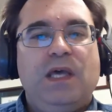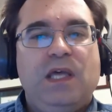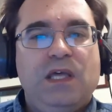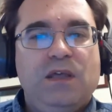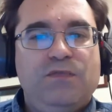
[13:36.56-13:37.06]

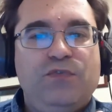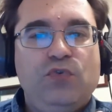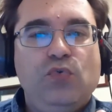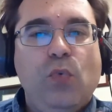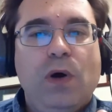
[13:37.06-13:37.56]
If
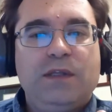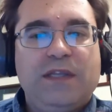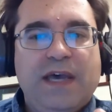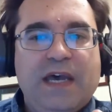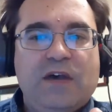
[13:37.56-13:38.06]
you want
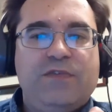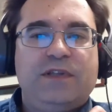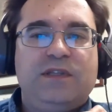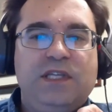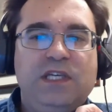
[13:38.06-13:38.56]
to have a
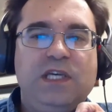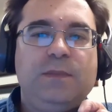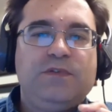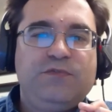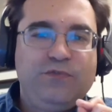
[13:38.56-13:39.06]

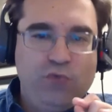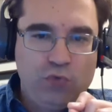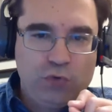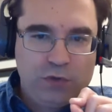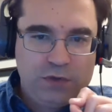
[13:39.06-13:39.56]
team of
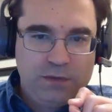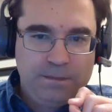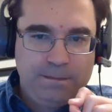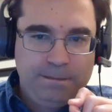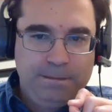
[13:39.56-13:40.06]
4,
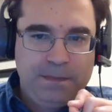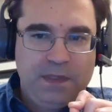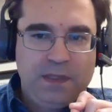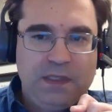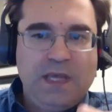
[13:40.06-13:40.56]

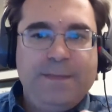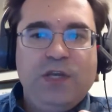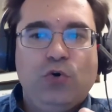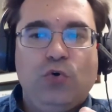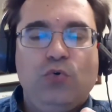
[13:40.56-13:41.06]
let me
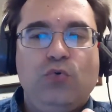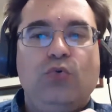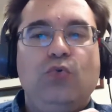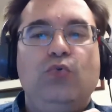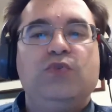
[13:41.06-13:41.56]
know
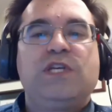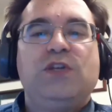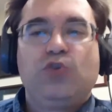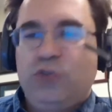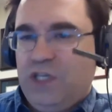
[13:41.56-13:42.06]
who's
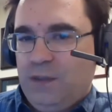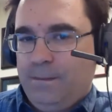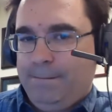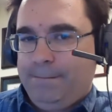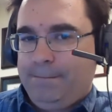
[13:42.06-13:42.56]
in your
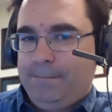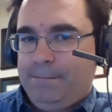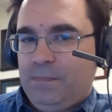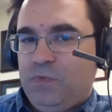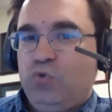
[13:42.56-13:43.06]
team.
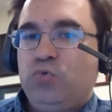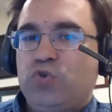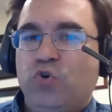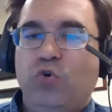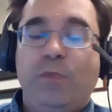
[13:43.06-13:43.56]
Do
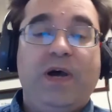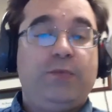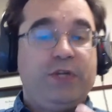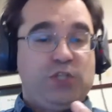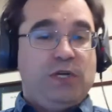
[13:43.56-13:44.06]
so by
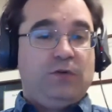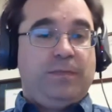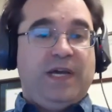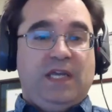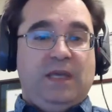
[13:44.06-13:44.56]
reaching out
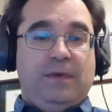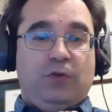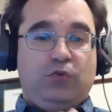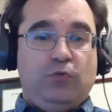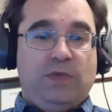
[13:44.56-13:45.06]
by
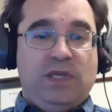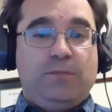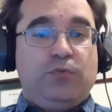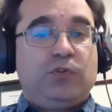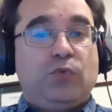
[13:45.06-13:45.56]
email to me
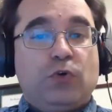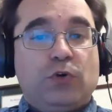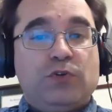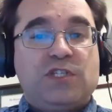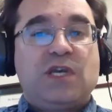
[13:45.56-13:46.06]
and put the
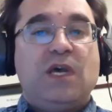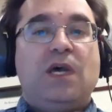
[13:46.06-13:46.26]
words